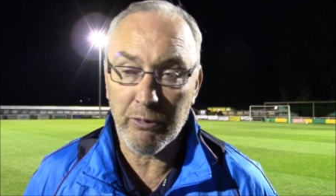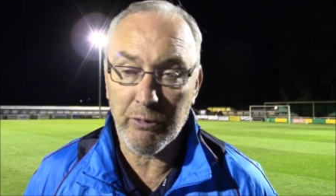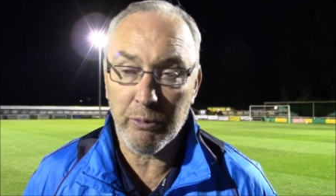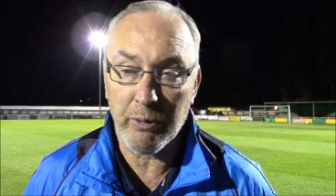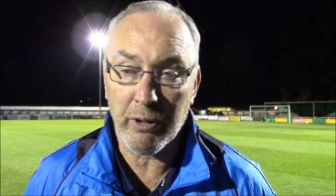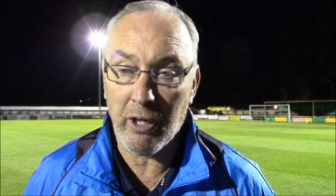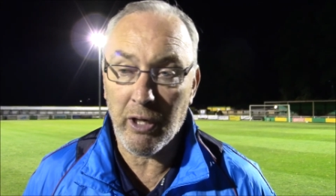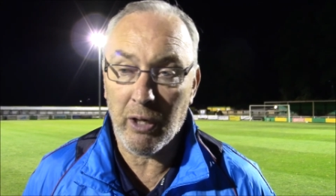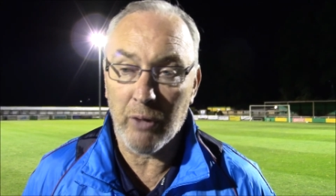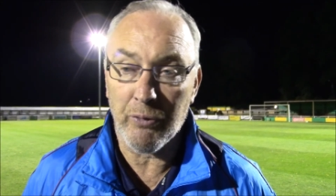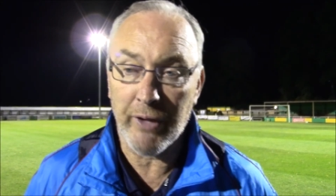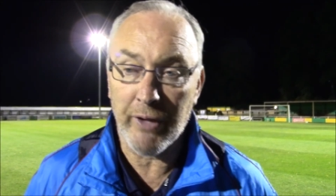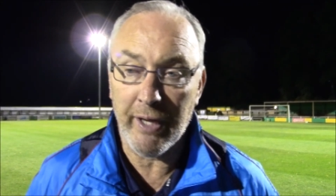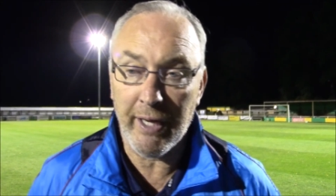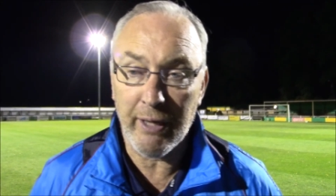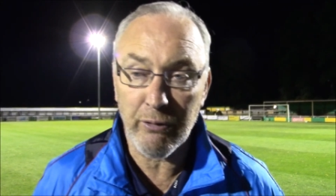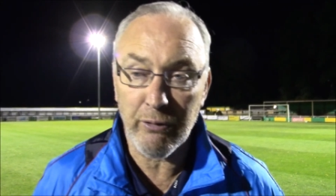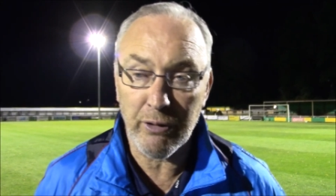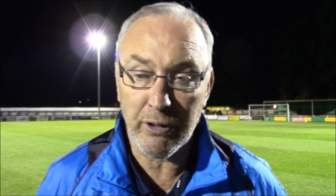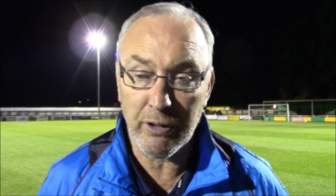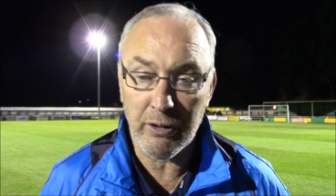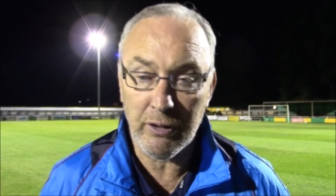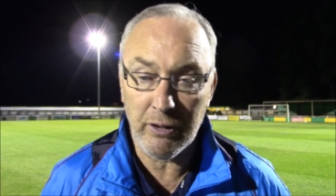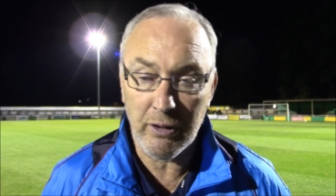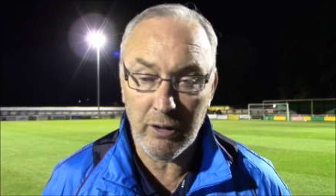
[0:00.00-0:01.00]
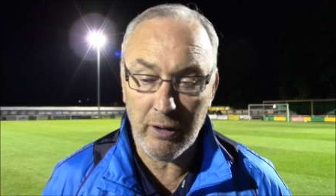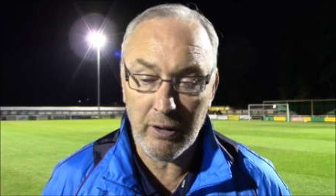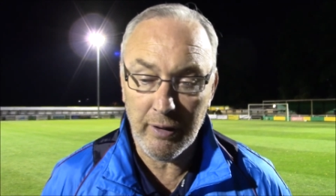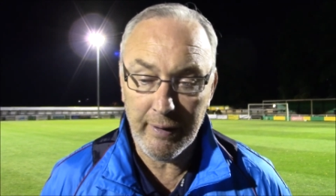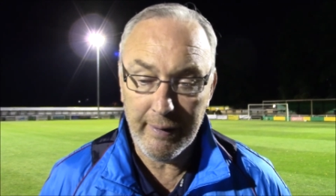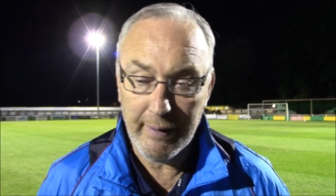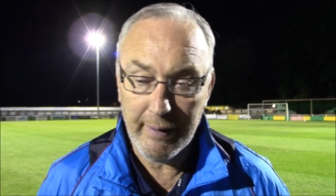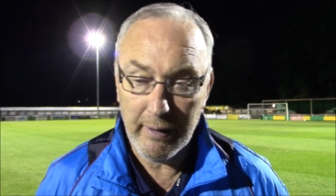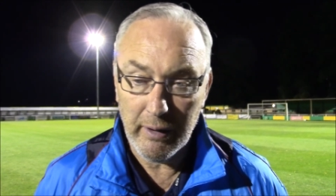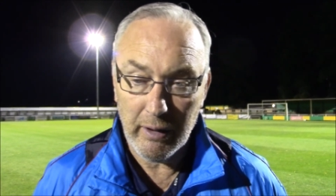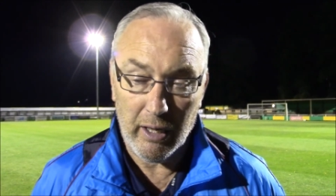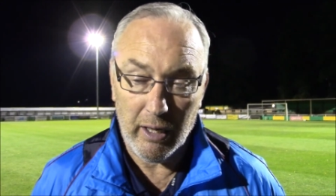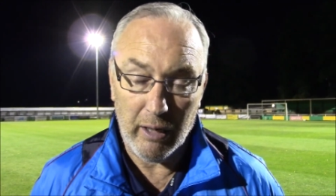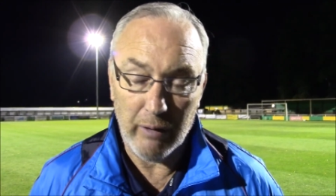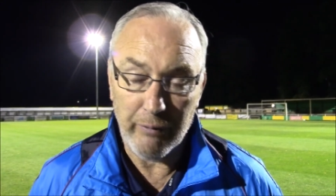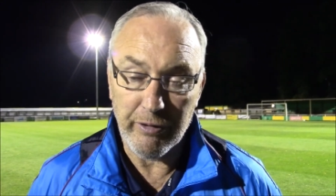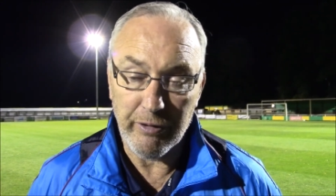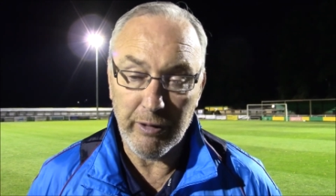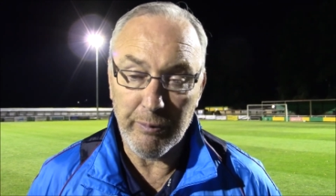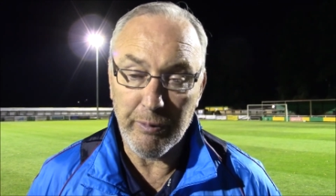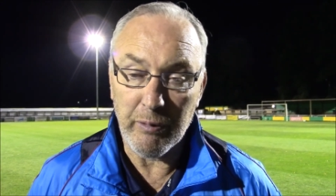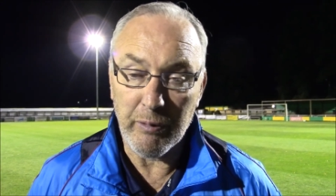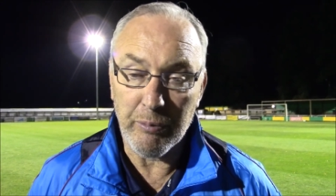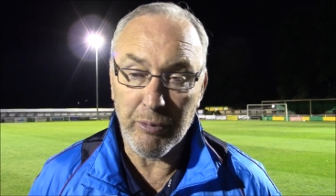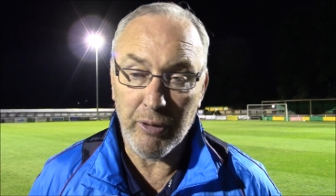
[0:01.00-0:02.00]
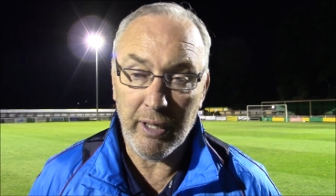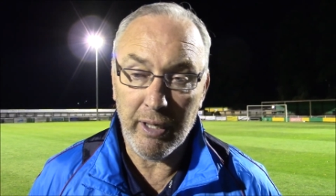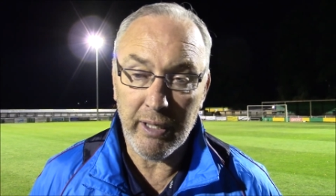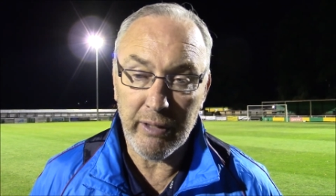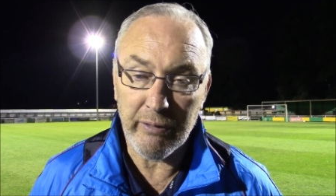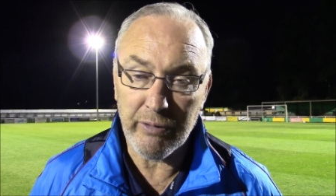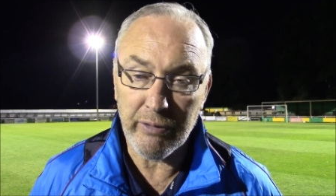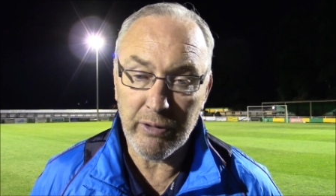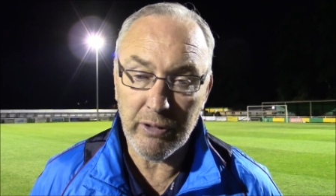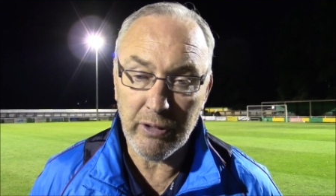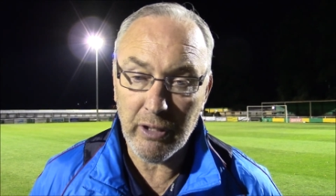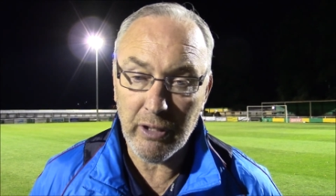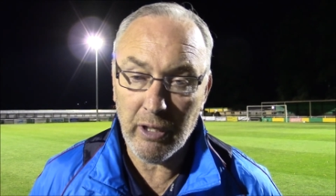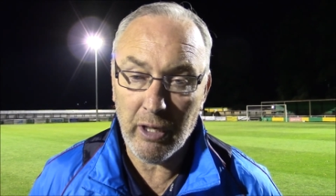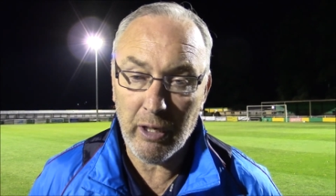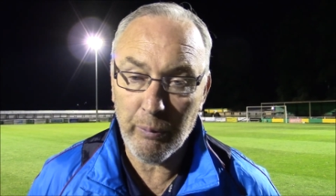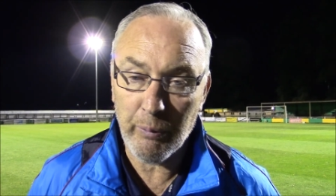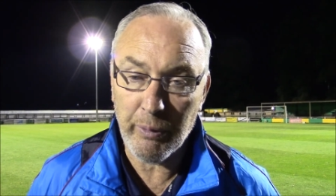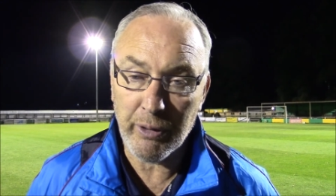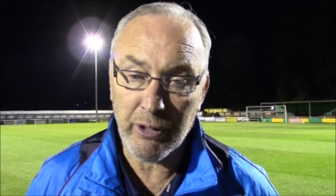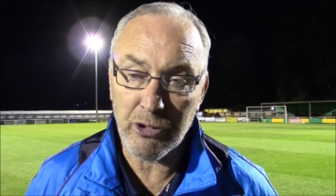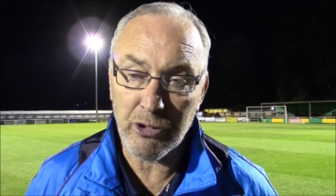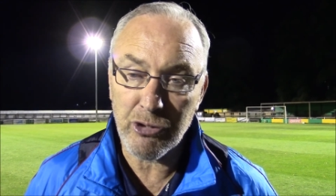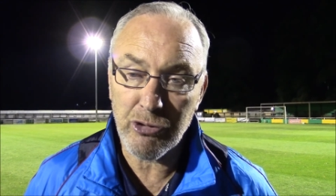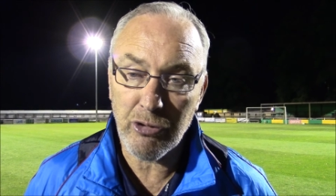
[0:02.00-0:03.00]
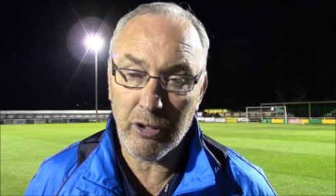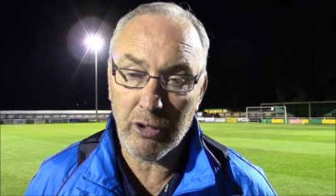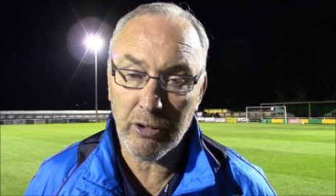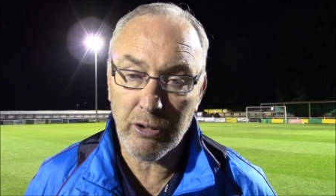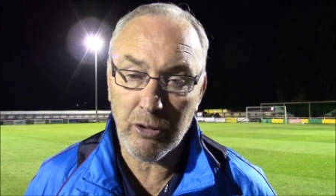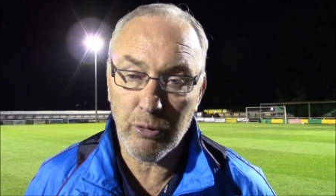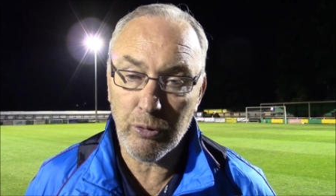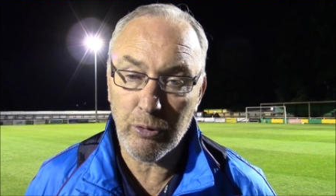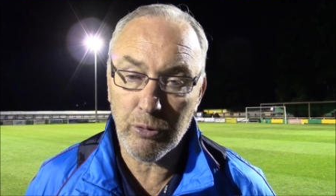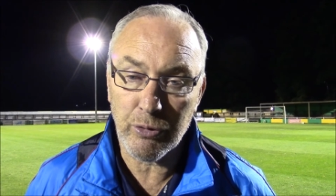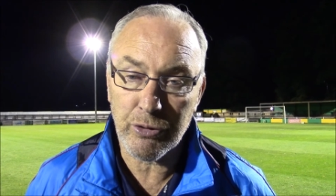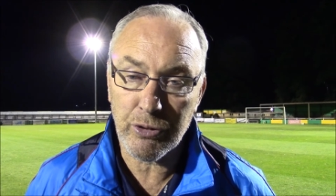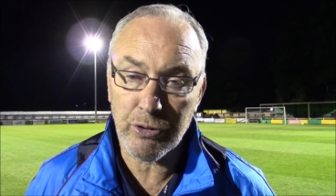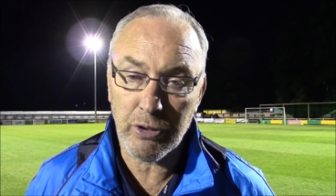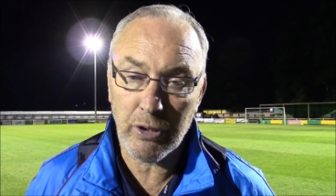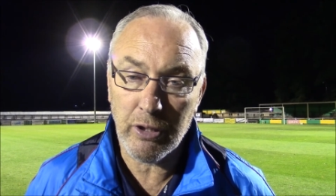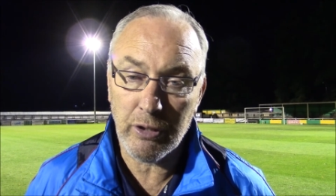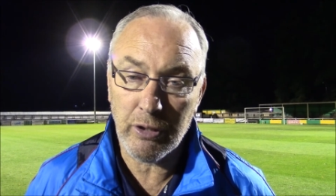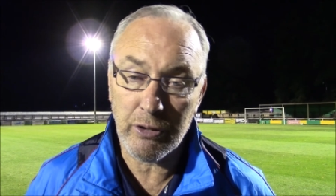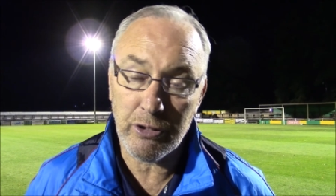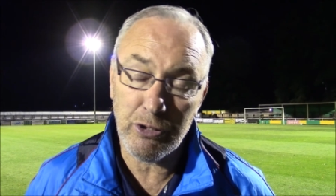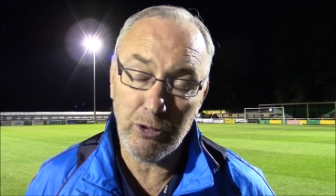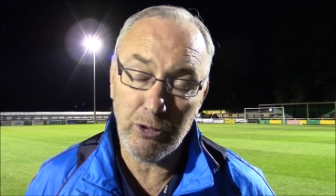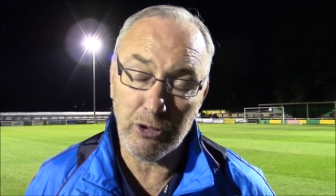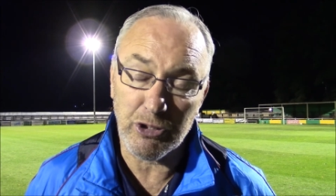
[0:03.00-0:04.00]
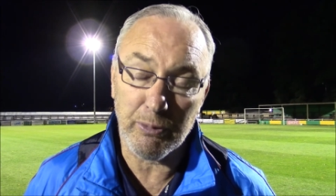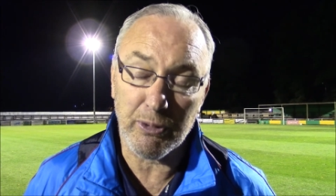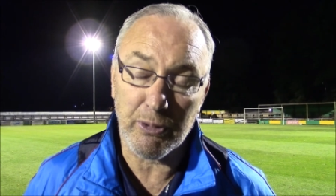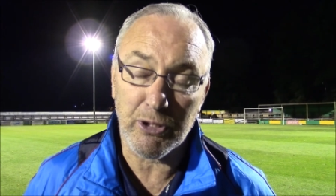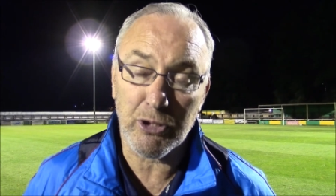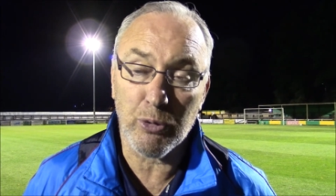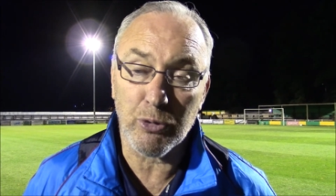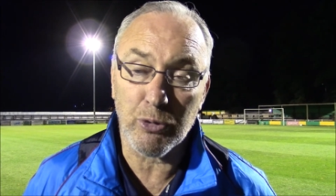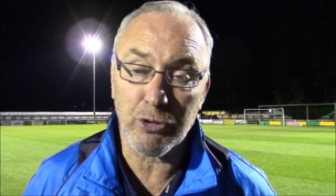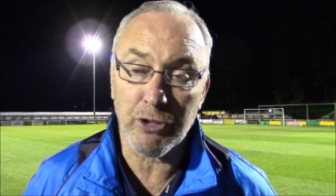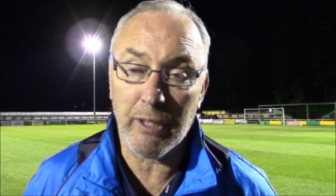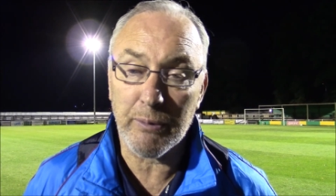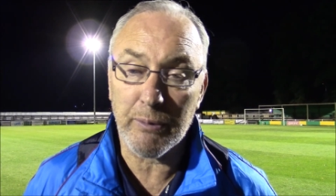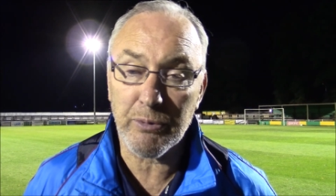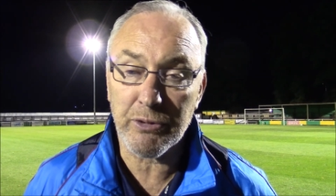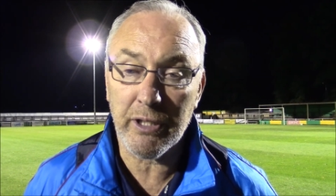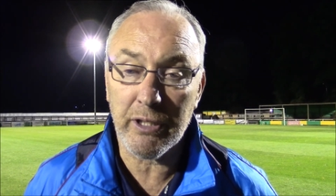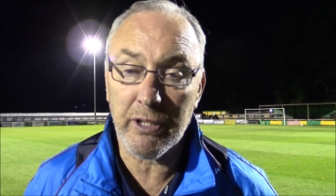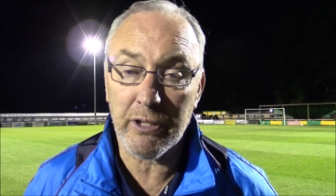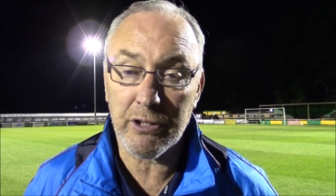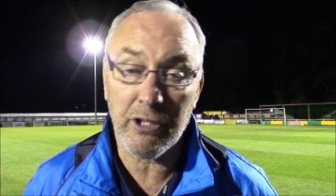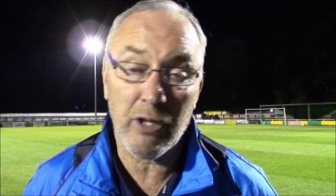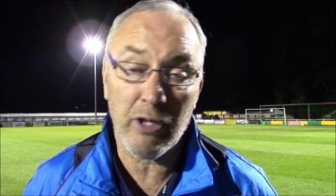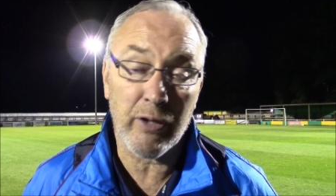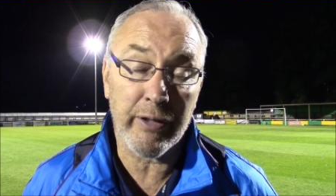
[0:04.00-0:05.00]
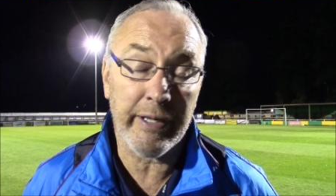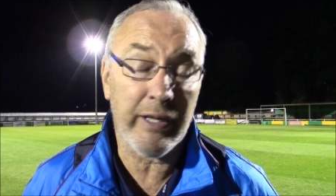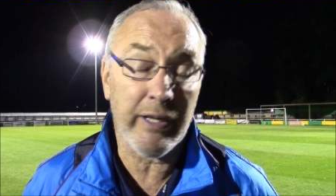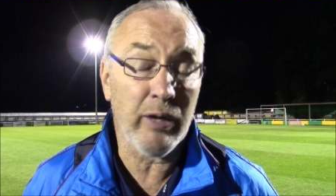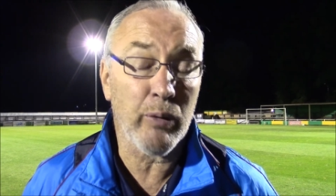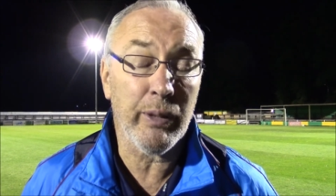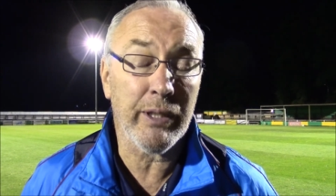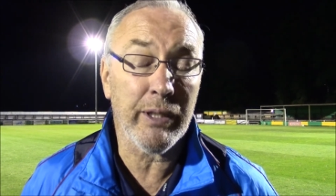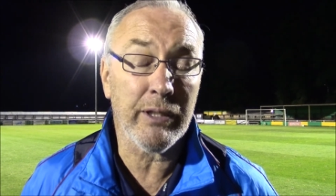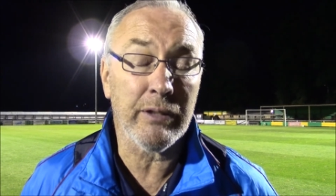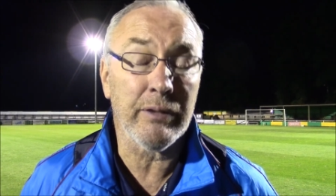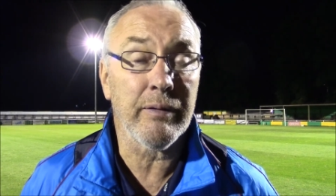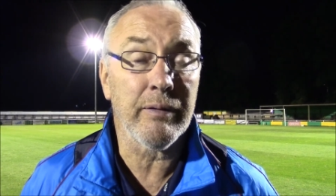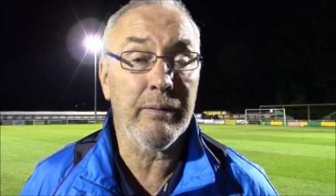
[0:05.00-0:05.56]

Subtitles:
We'll go there and hopefully be brave, and we can try and cause, it's not so much cause an upset as go and get a win.